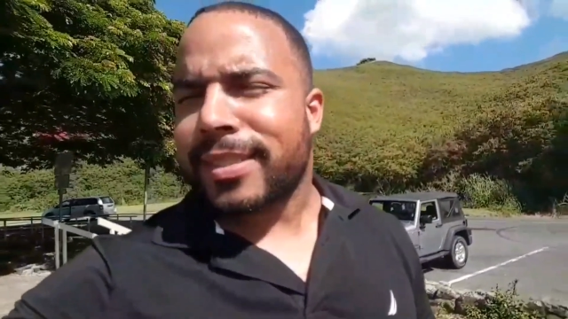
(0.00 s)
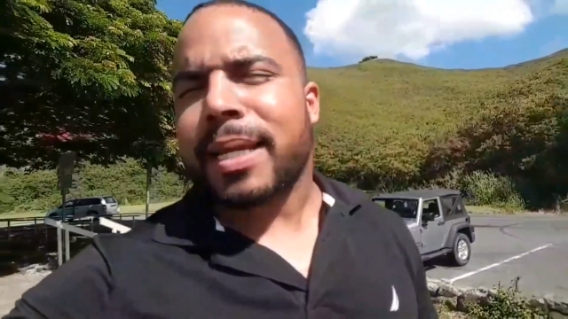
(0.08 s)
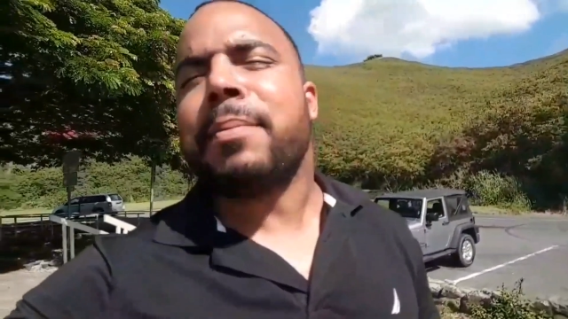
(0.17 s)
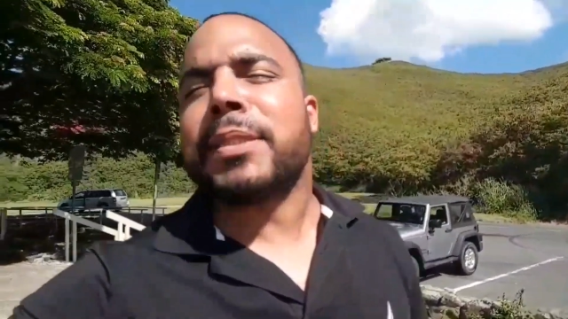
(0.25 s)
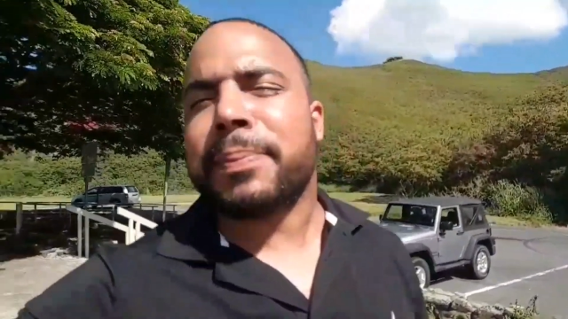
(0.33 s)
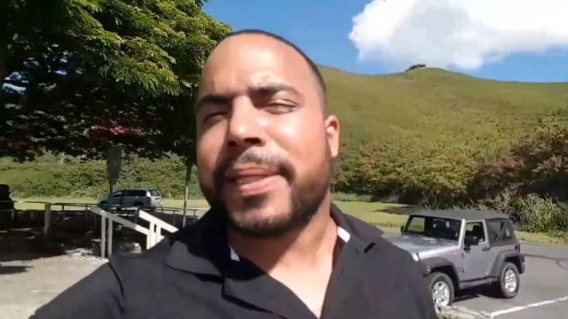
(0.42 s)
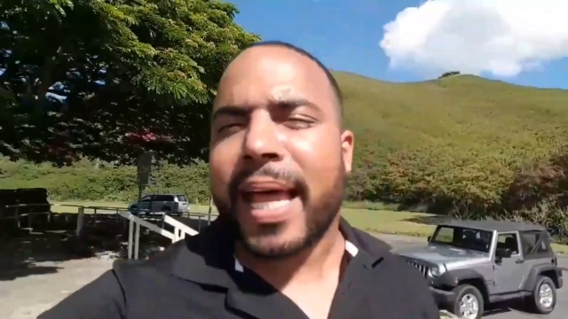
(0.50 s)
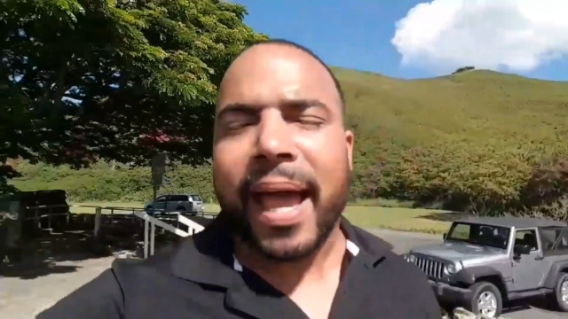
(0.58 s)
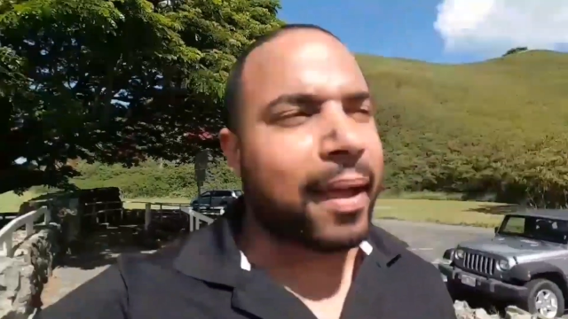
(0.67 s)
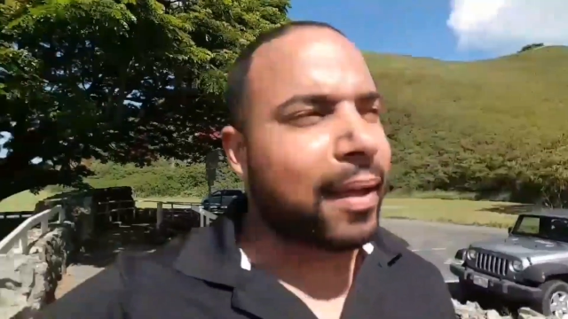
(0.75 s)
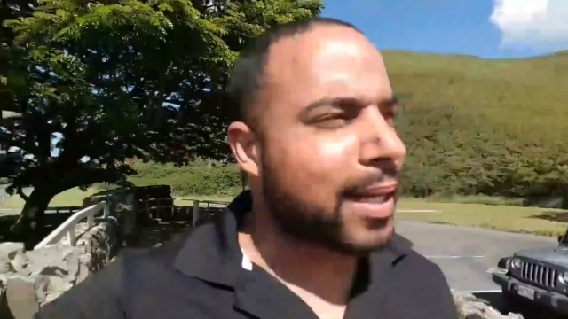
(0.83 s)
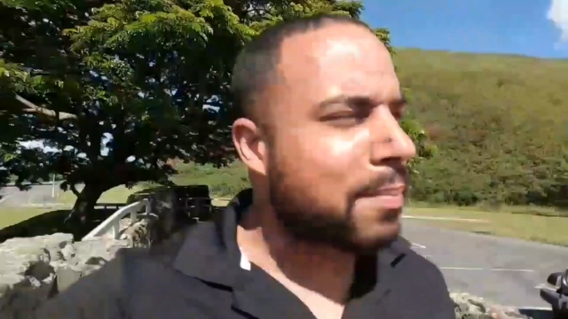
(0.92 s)
They must be
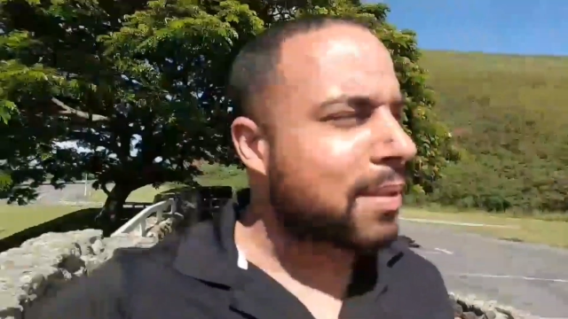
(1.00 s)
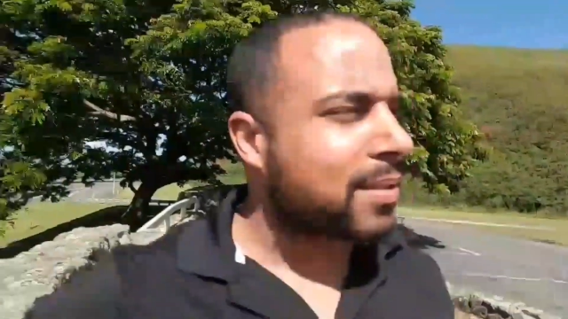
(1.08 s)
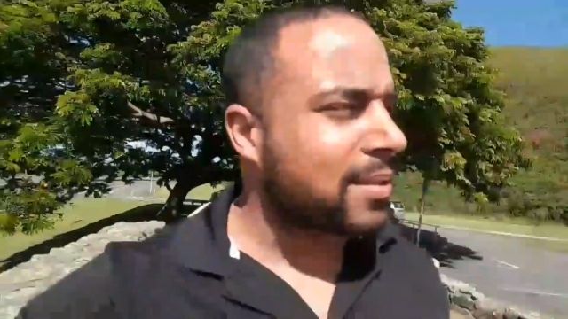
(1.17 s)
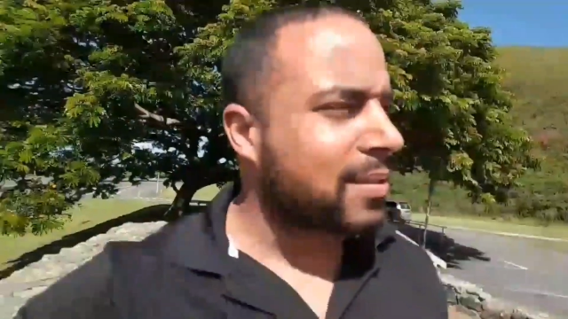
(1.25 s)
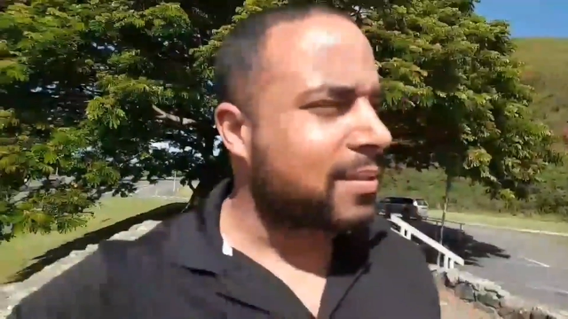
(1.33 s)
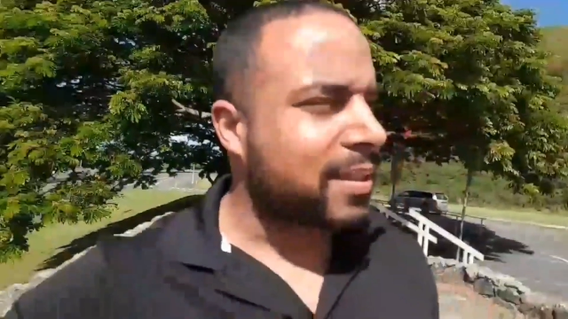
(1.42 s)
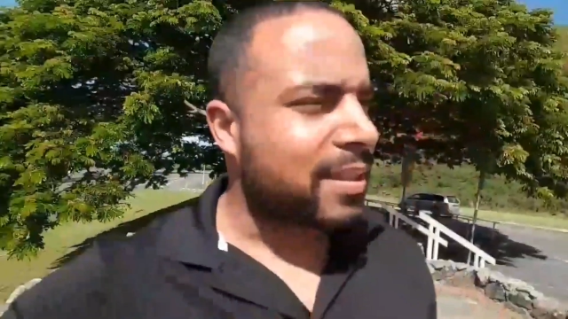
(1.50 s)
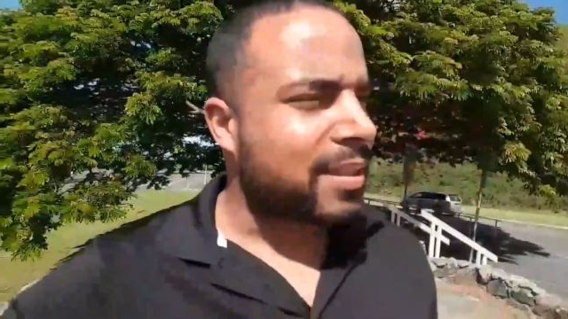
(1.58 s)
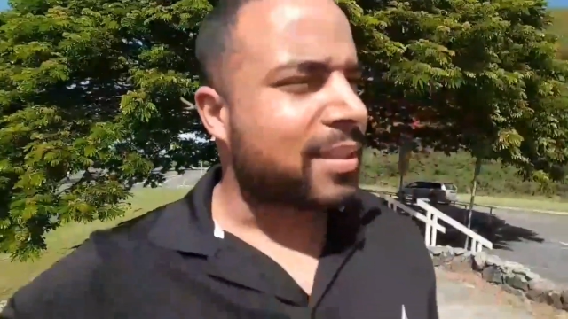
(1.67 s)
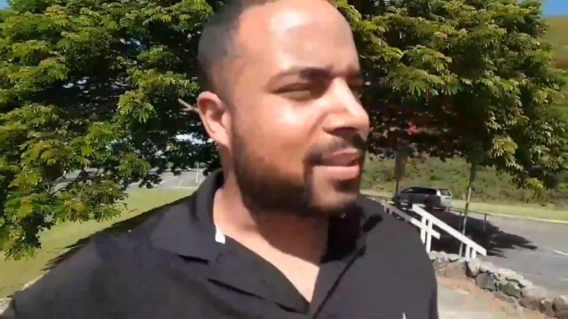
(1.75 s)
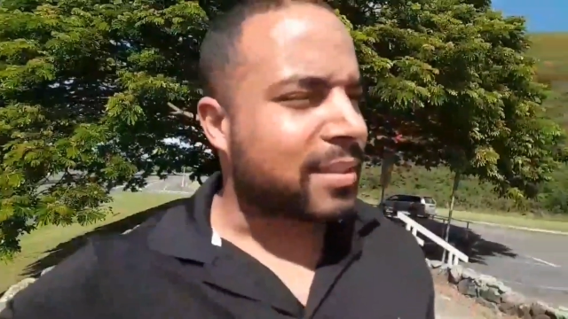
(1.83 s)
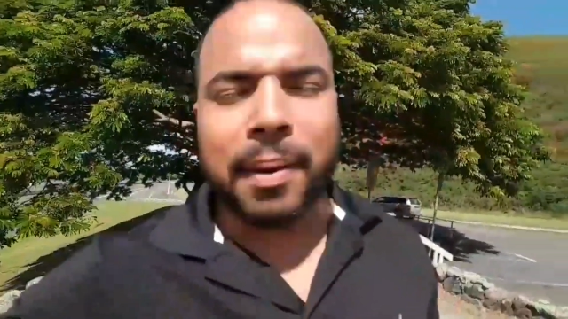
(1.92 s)
lying. They must
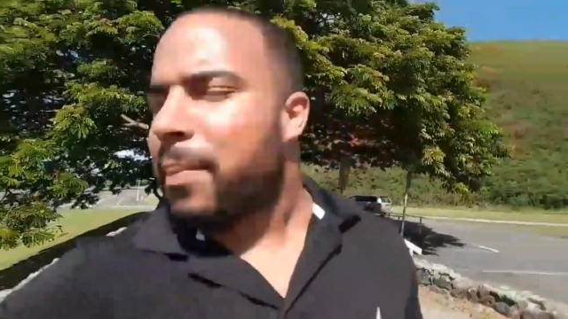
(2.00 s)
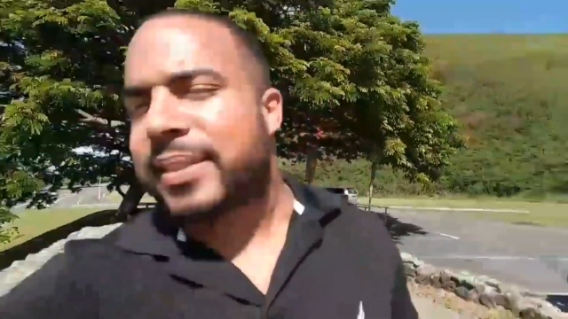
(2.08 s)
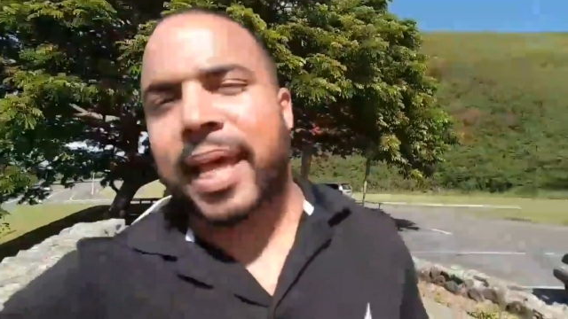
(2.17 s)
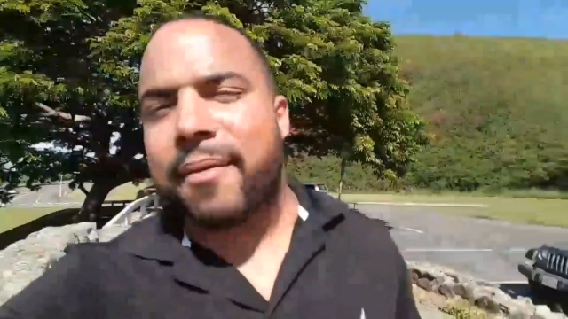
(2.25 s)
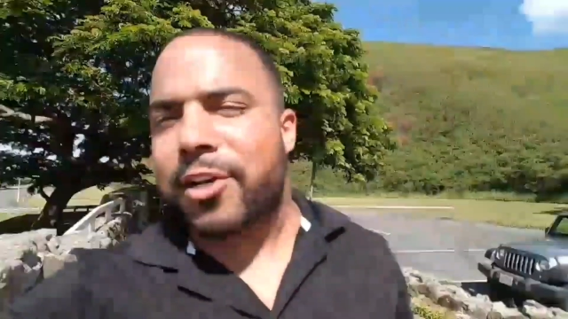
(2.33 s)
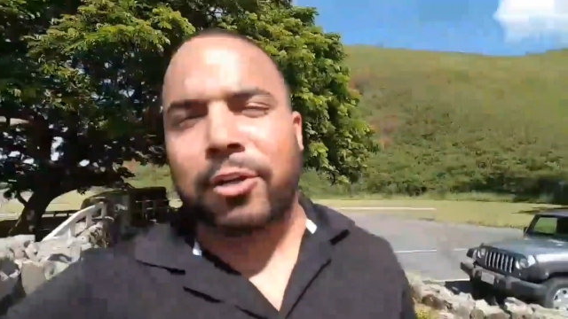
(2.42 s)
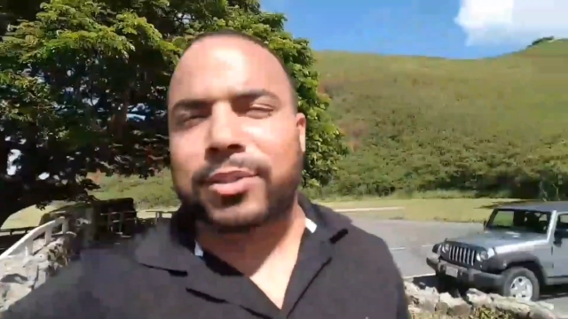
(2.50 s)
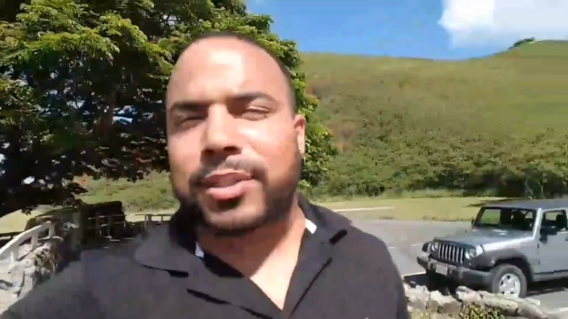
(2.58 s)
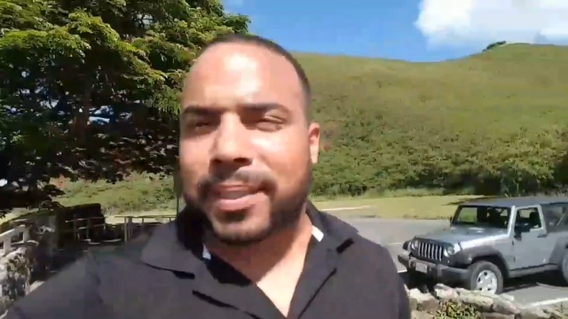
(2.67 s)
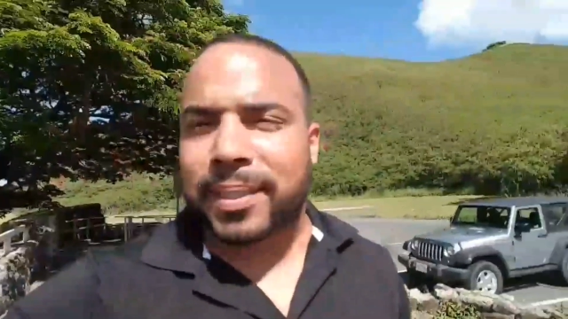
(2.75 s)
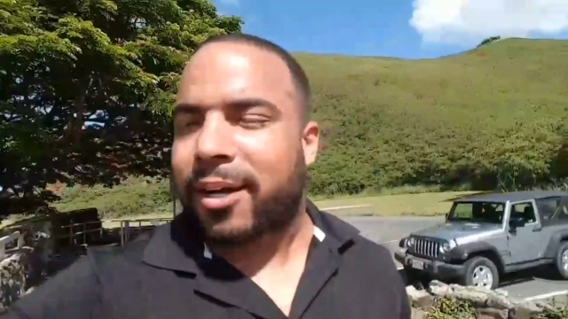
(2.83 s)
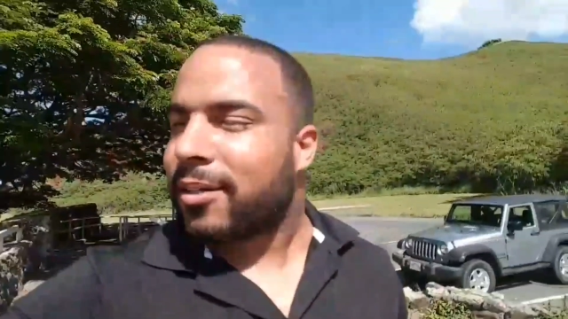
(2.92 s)
they must have it on
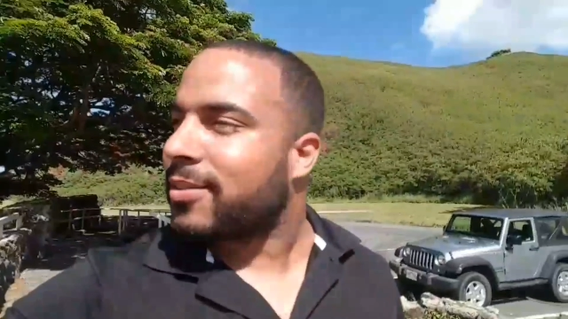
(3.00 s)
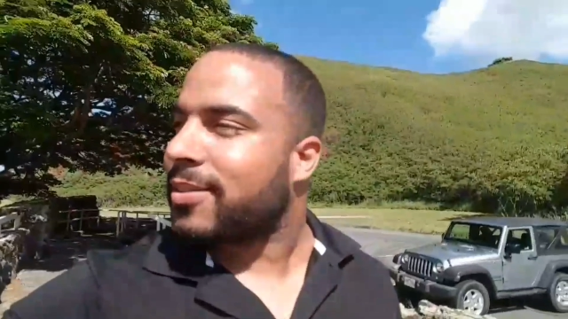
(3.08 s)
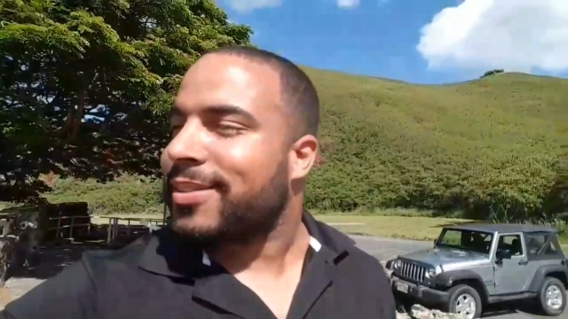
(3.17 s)
something else.